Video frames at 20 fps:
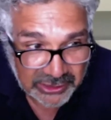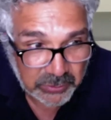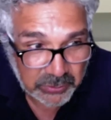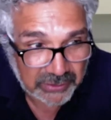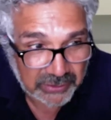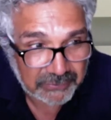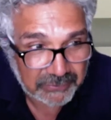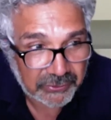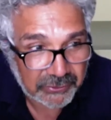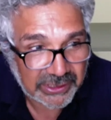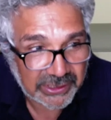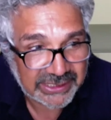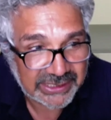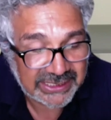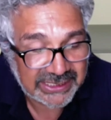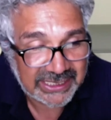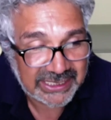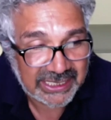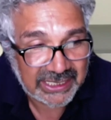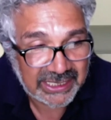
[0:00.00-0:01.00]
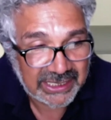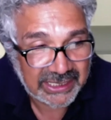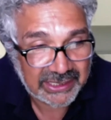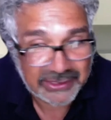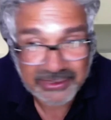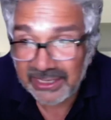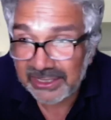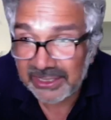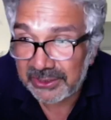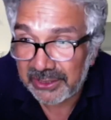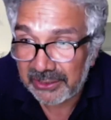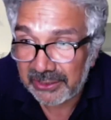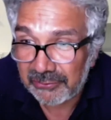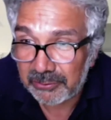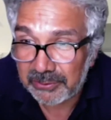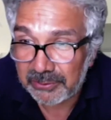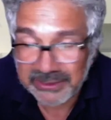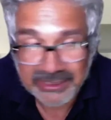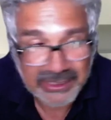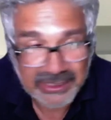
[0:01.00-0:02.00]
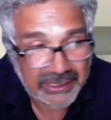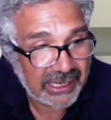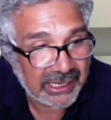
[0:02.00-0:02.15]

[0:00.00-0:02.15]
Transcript: one for us today. Thank you, everybody.